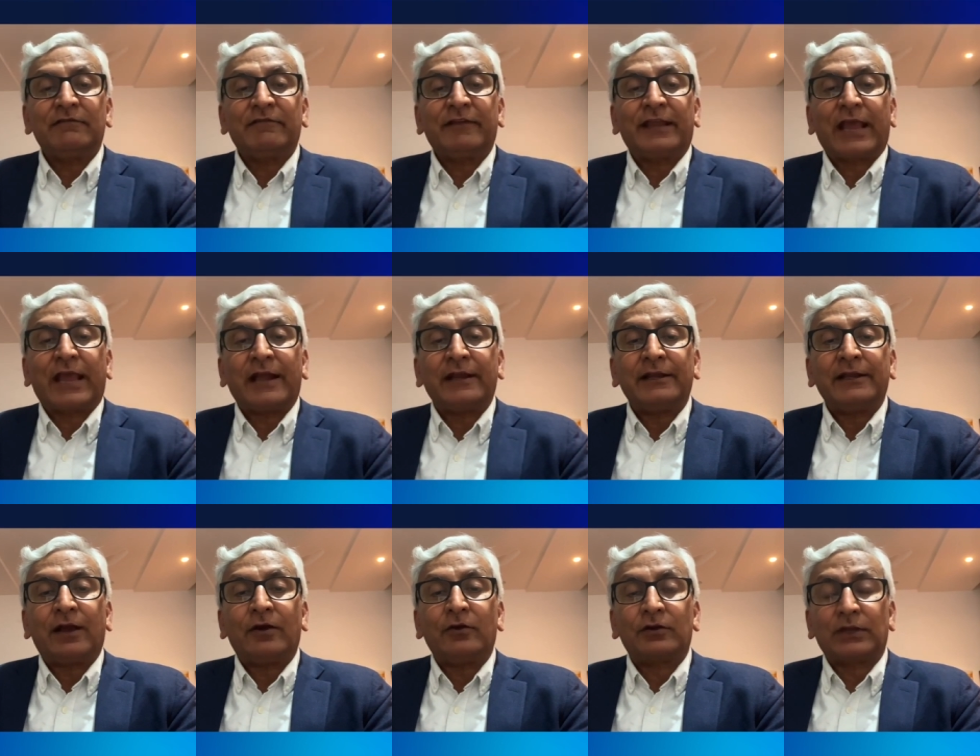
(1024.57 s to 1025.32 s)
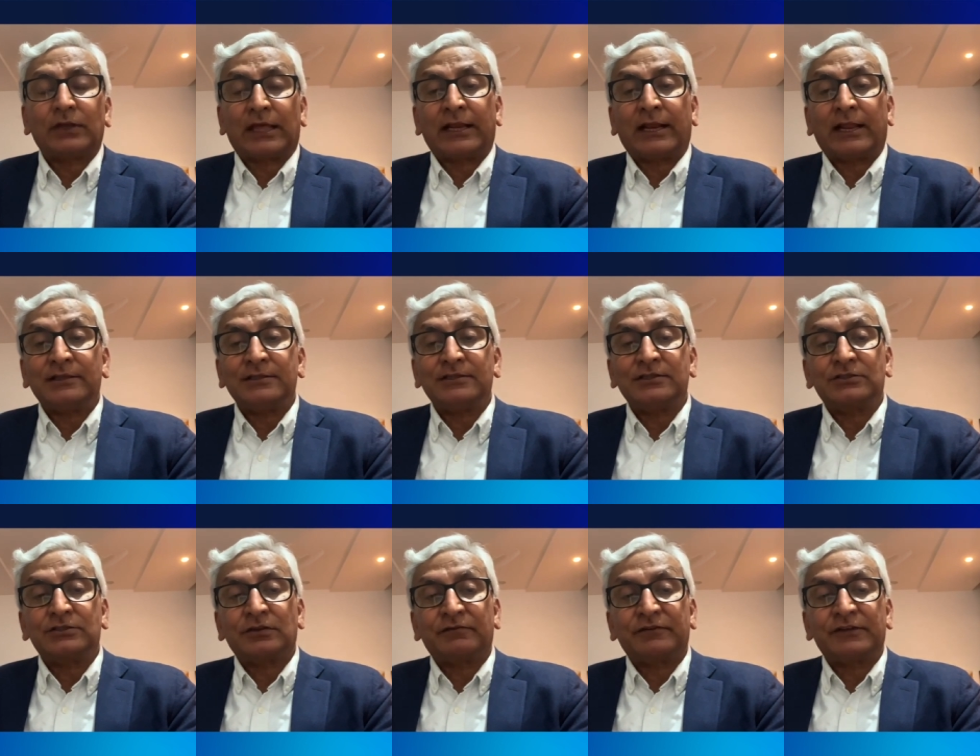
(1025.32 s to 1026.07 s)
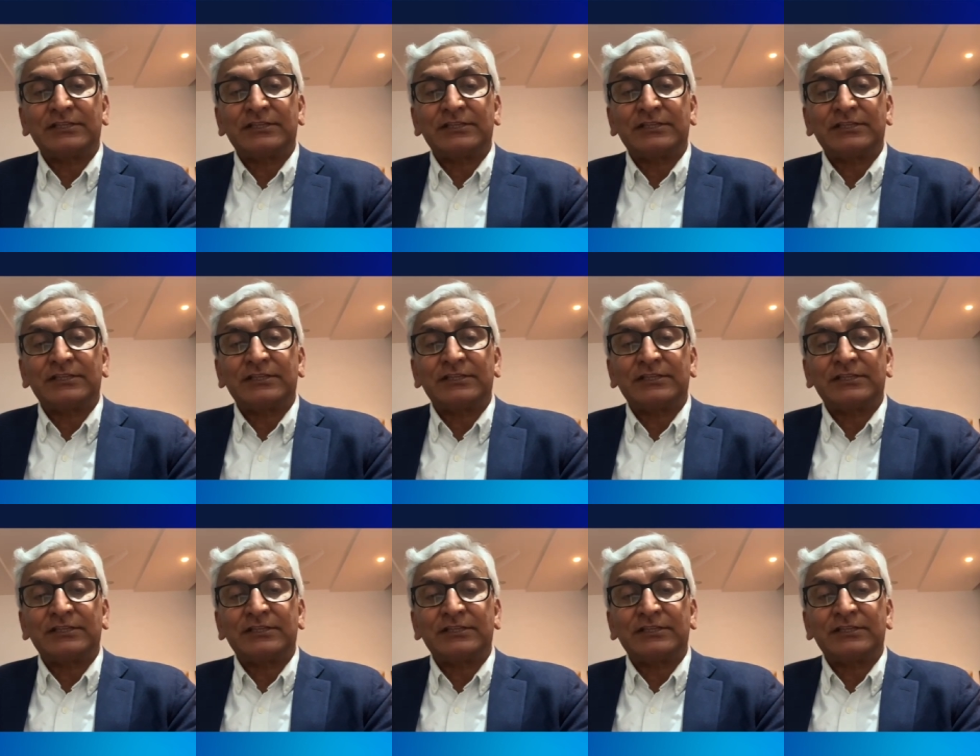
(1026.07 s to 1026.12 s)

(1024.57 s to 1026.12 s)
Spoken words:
we carry out analysis of